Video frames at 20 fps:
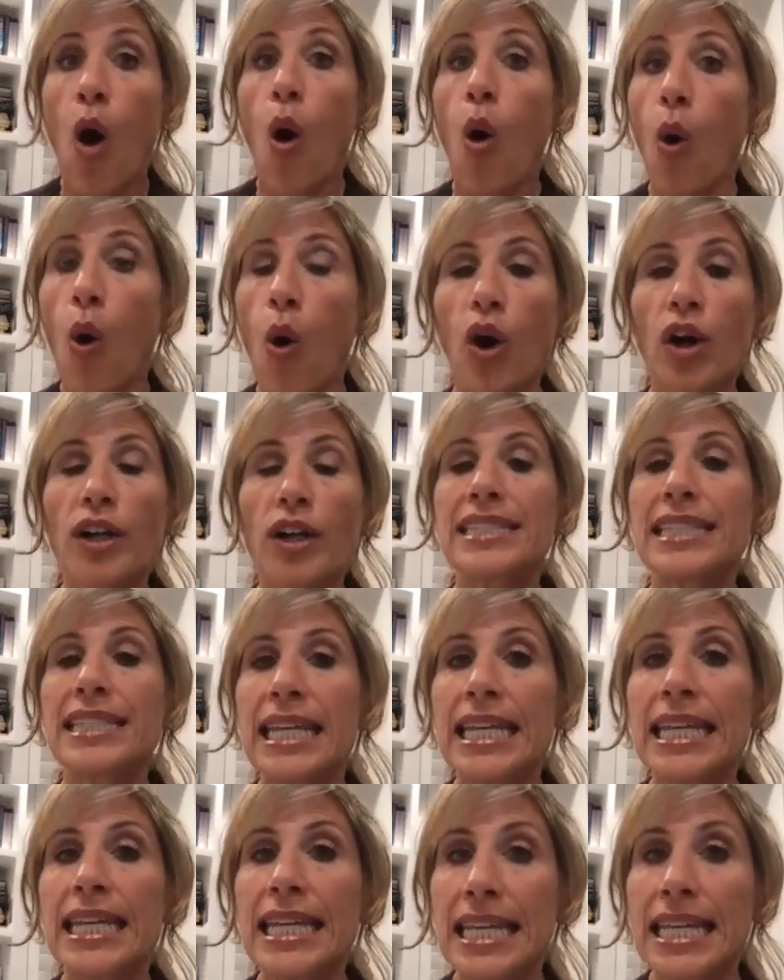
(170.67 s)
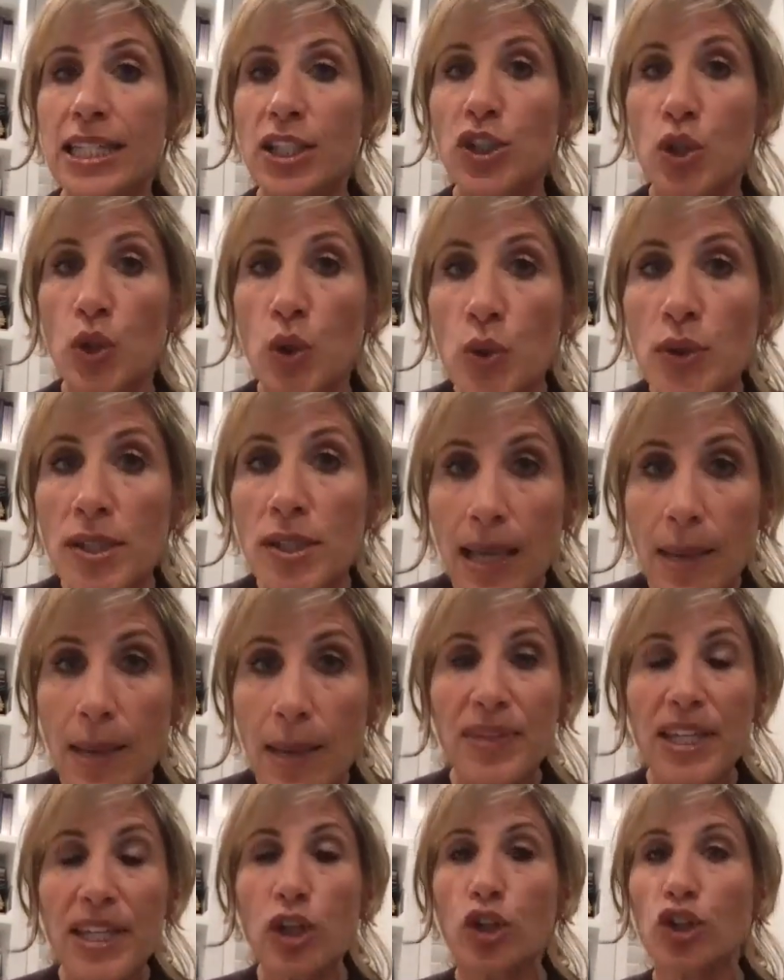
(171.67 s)
Or did it do
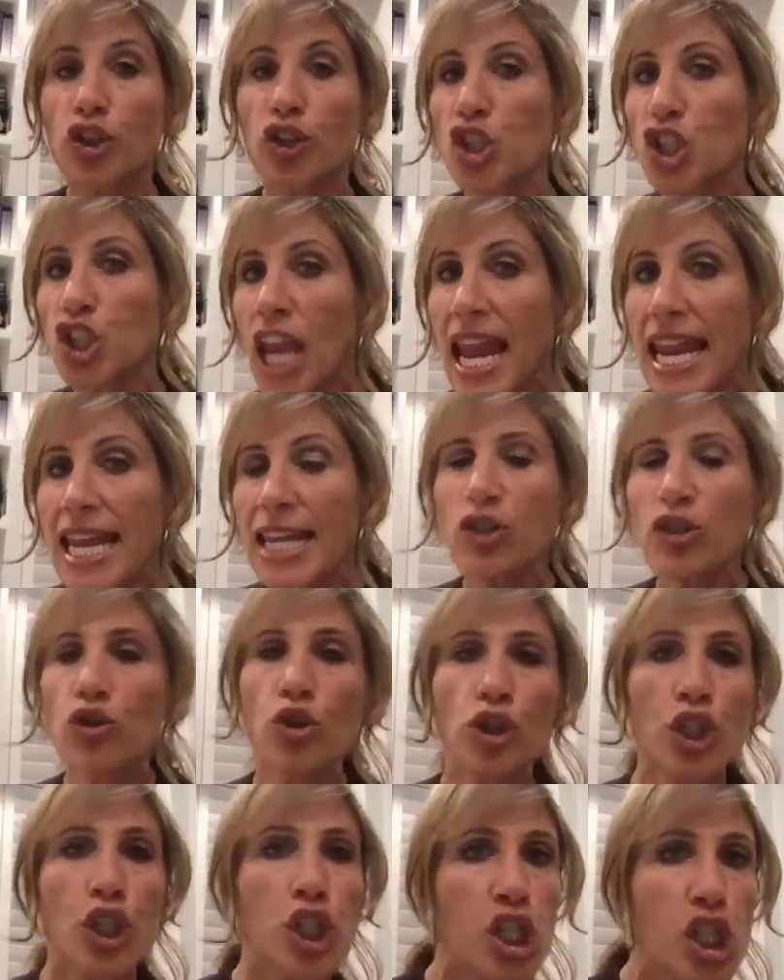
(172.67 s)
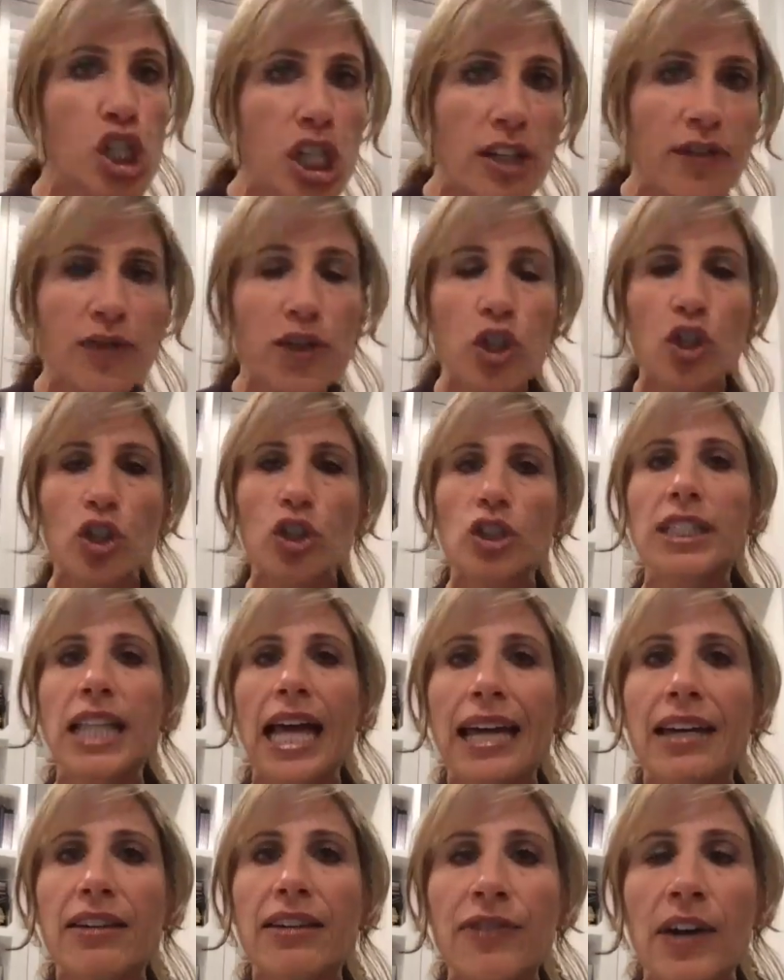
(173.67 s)
something or change or shift your
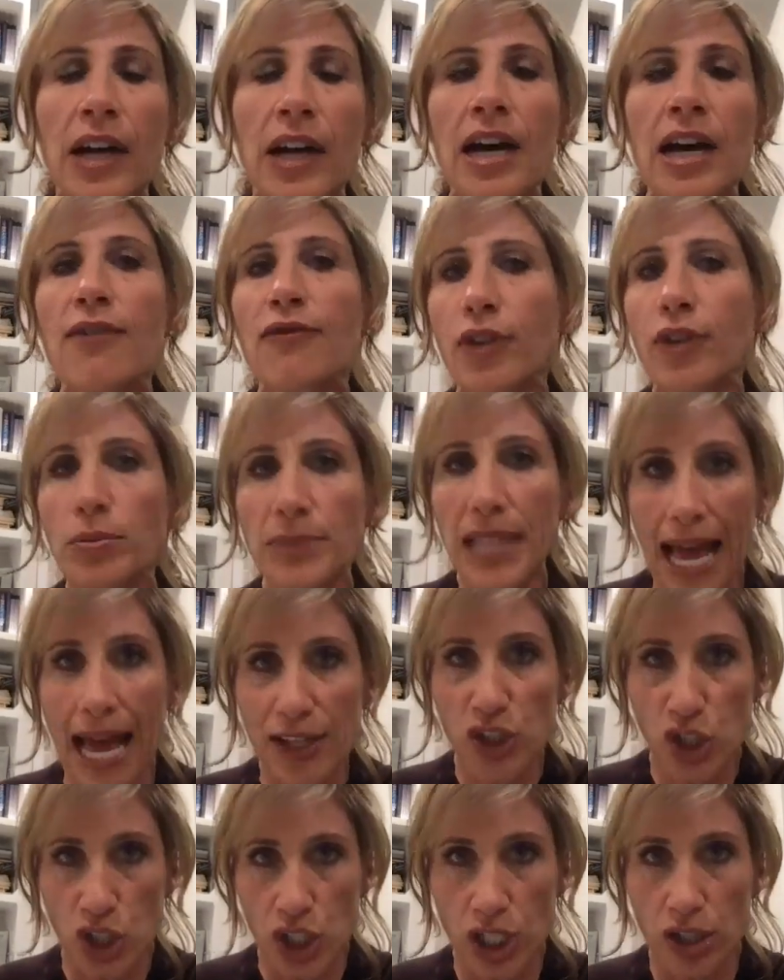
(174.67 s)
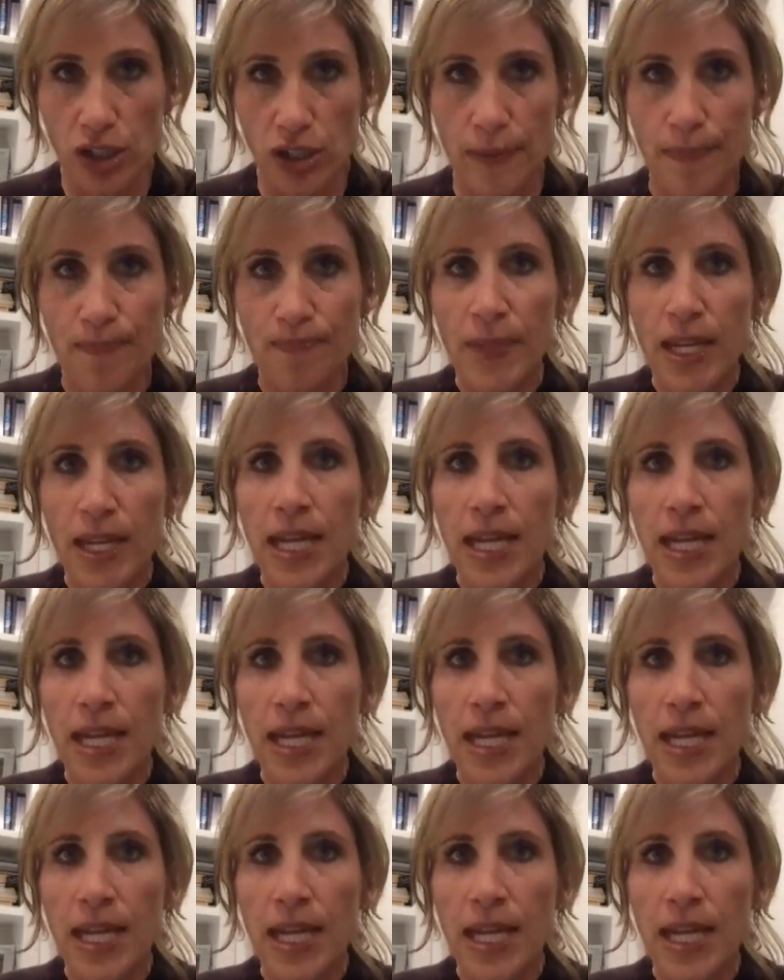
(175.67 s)
life from last year?